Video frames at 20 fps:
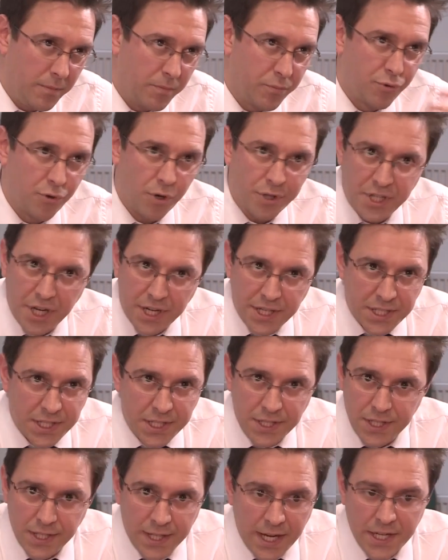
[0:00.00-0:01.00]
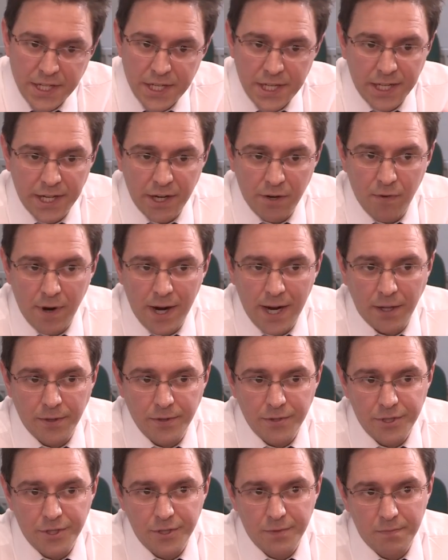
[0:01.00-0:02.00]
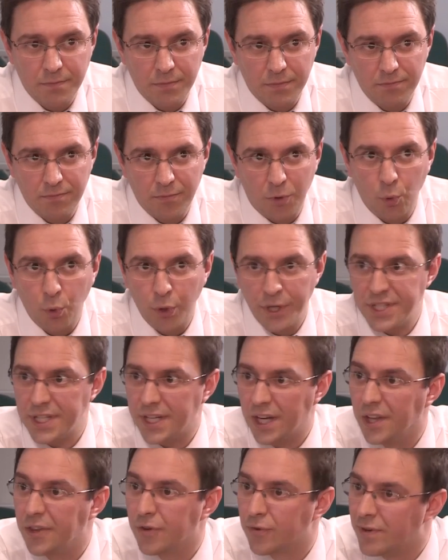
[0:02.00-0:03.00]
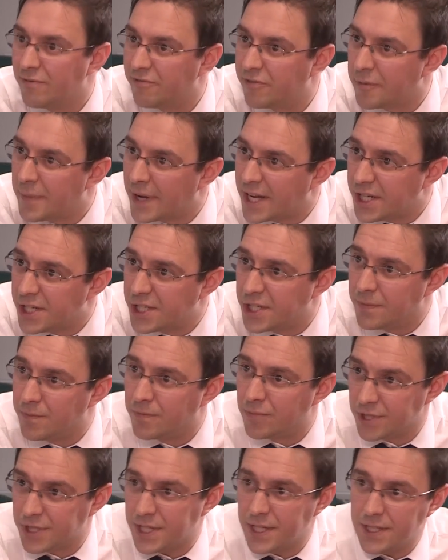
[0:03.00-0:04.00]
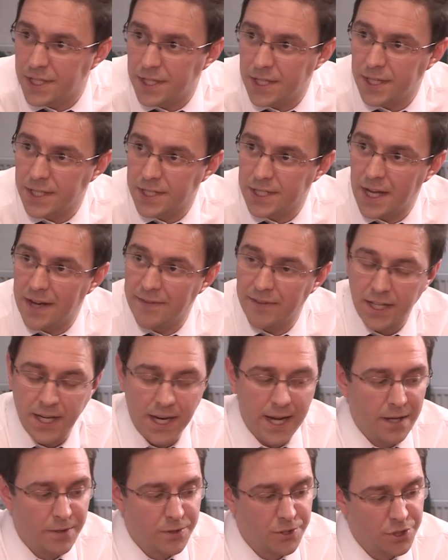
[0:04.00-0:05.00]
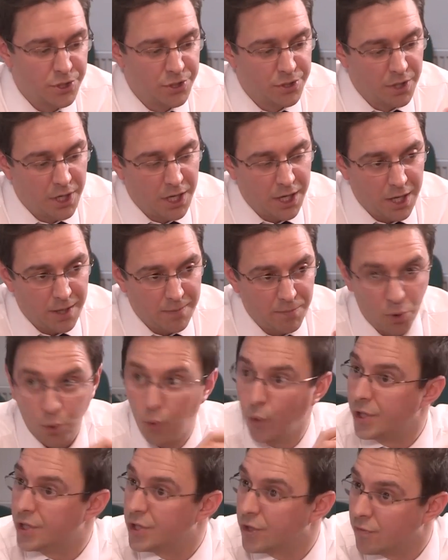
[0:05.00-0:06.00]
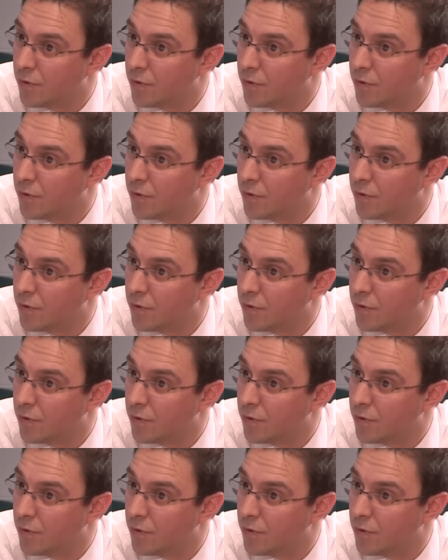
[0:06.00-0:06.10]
projects internationally around auditing other information presented in a set of accounts, auditor